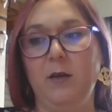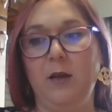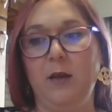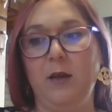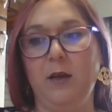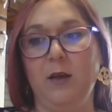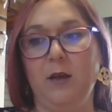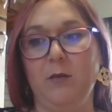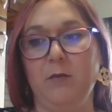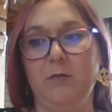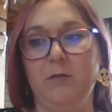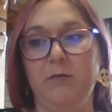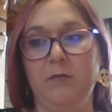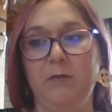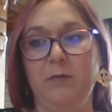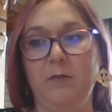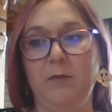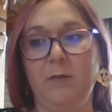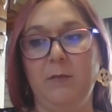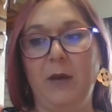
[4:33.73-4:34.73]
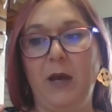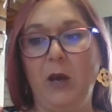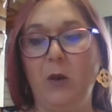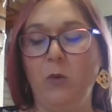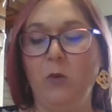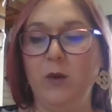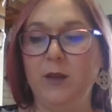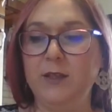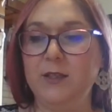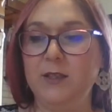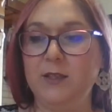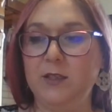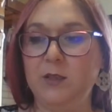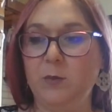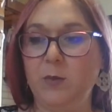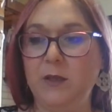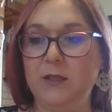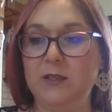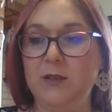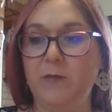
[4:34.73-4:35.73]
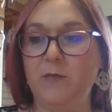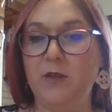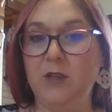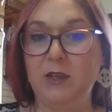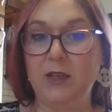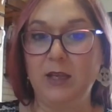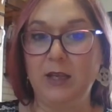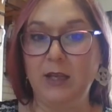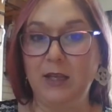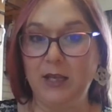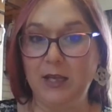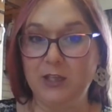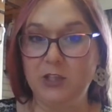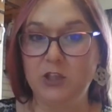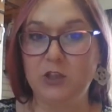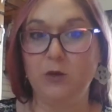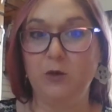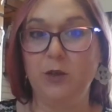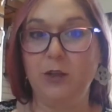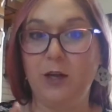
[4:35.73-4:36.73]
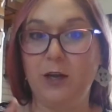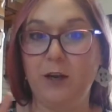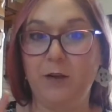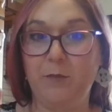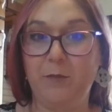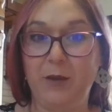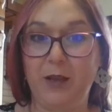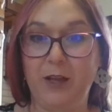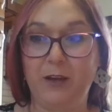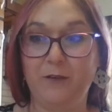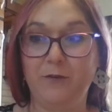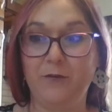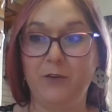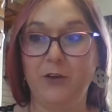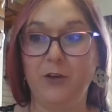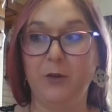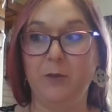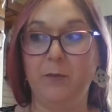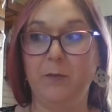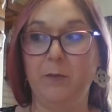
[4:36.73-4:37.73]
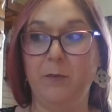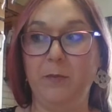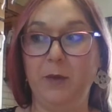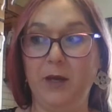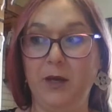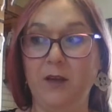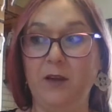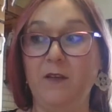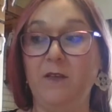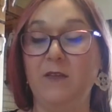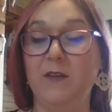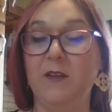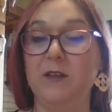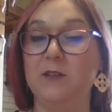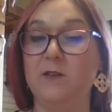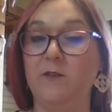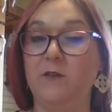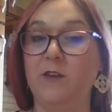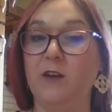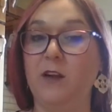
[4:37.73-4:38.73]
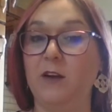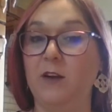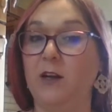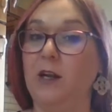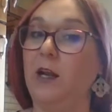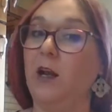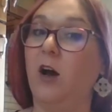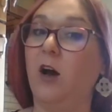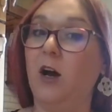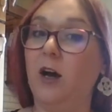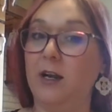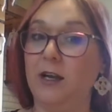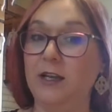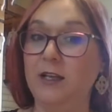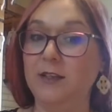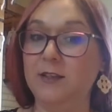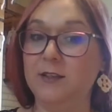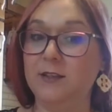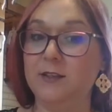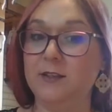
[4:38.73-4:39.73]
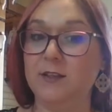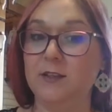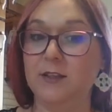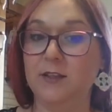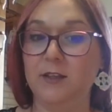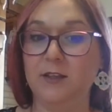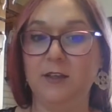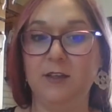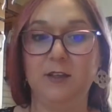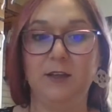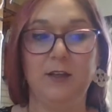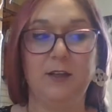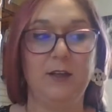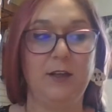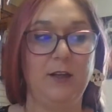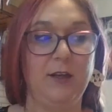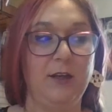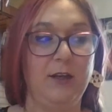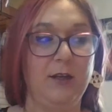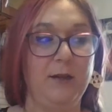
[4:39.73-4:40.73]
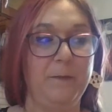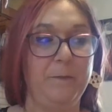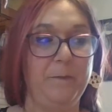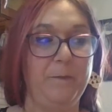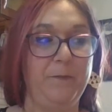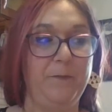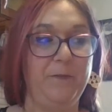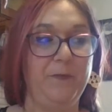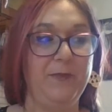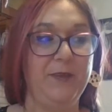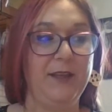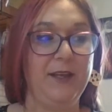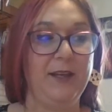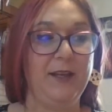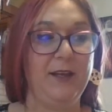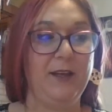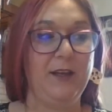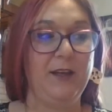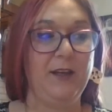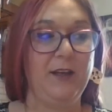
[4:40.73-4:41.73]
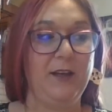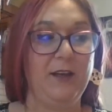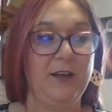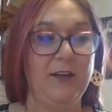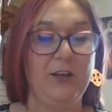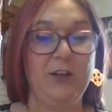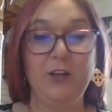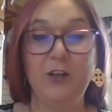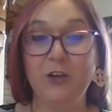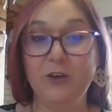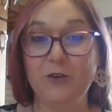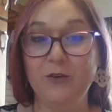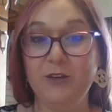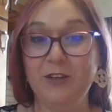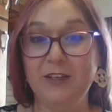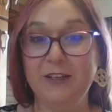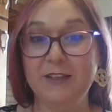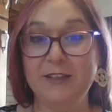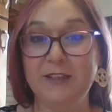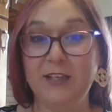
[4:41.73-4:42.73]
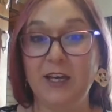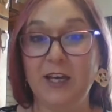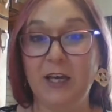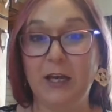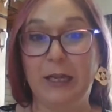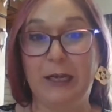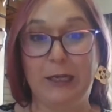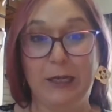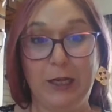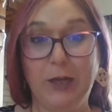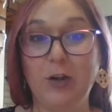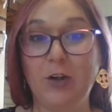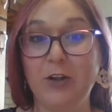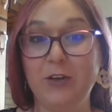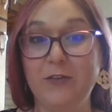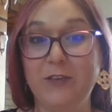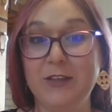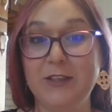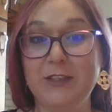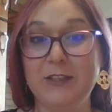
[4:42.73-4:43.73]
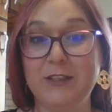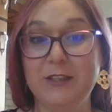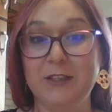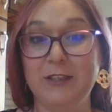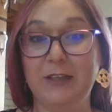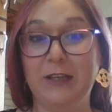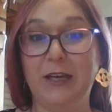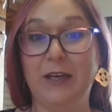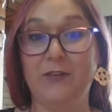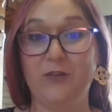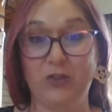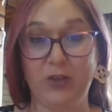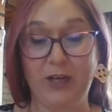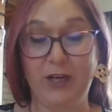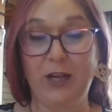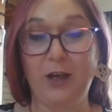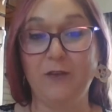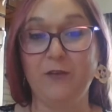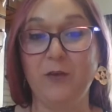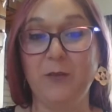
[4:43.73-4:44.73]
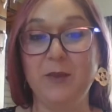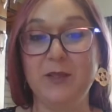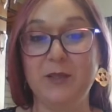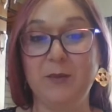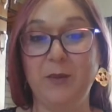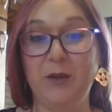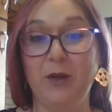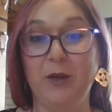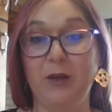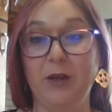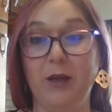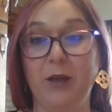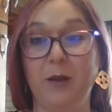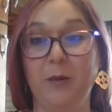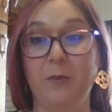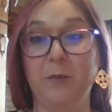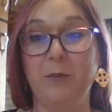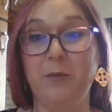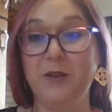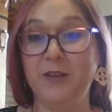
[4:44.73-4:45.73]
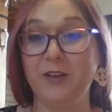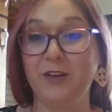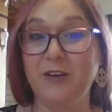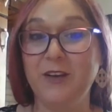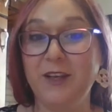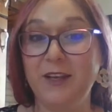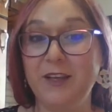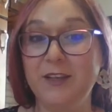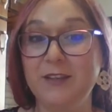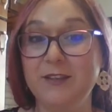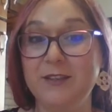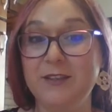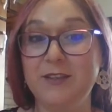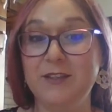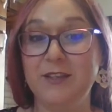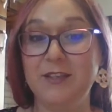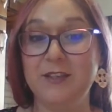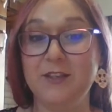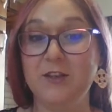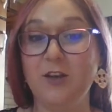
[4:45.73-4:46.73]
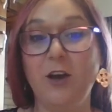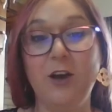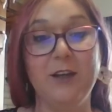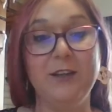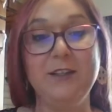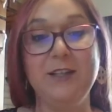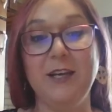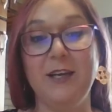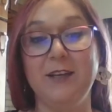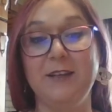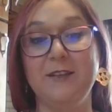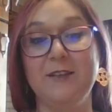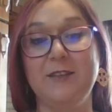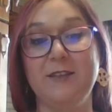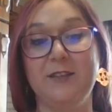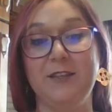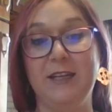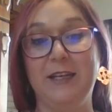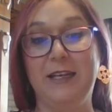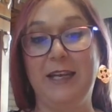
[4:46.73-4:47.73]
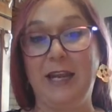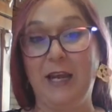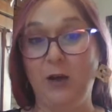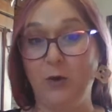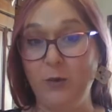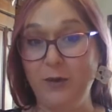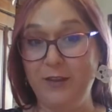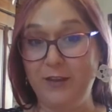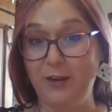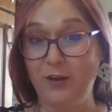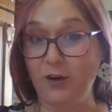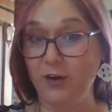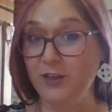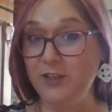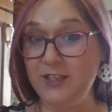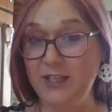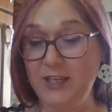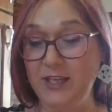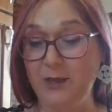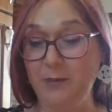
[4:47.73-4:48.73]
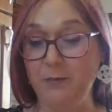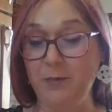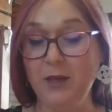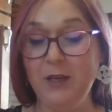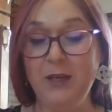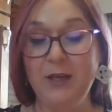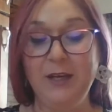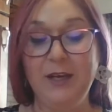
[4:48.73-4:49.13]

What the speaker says: Um, but I want it to be something that gets you a lot of bang for your buck that's very honest. Um, because not all of us have tried out for Miss America, but there is this contest now within our team,